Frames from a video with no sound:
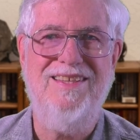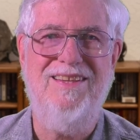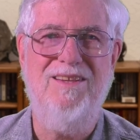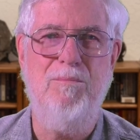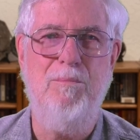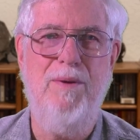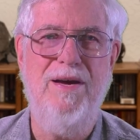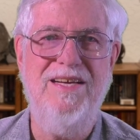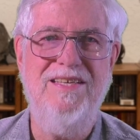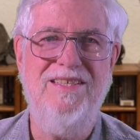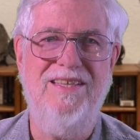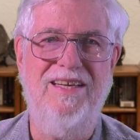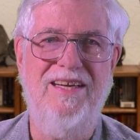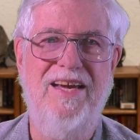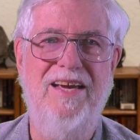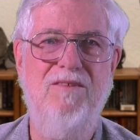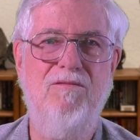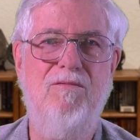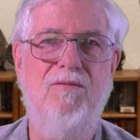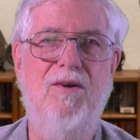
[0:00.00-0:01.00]
the basic
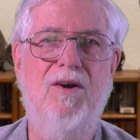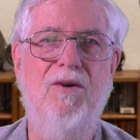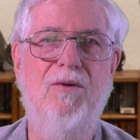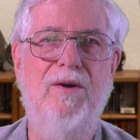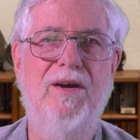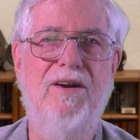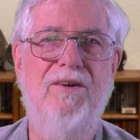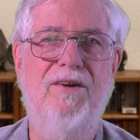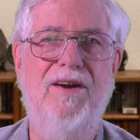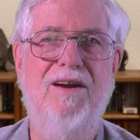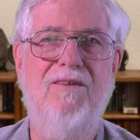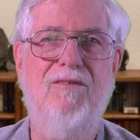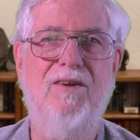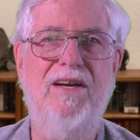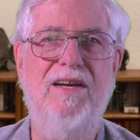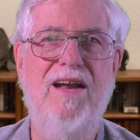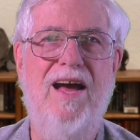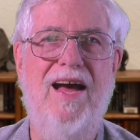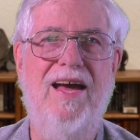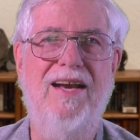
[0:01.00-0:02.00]
info entered every
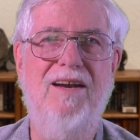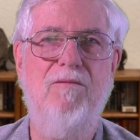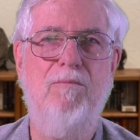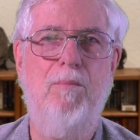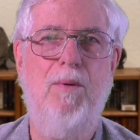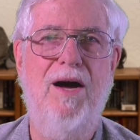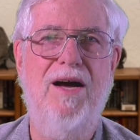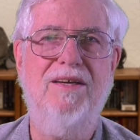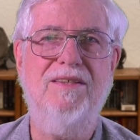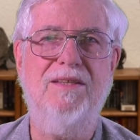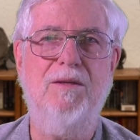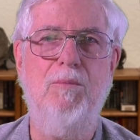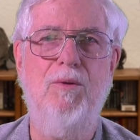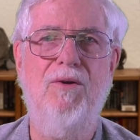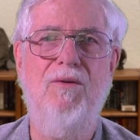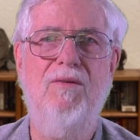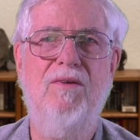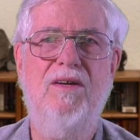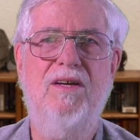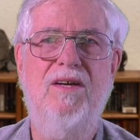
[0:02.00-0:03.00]
night if
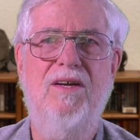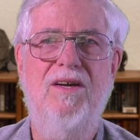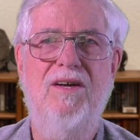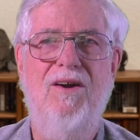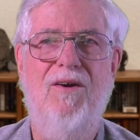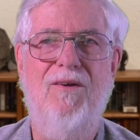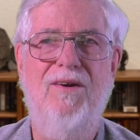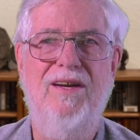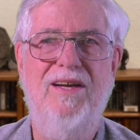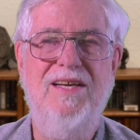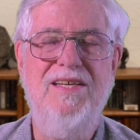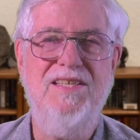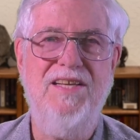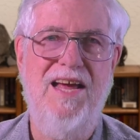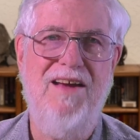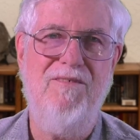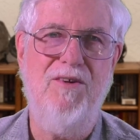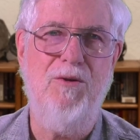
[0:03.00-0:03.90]
possible, or at least have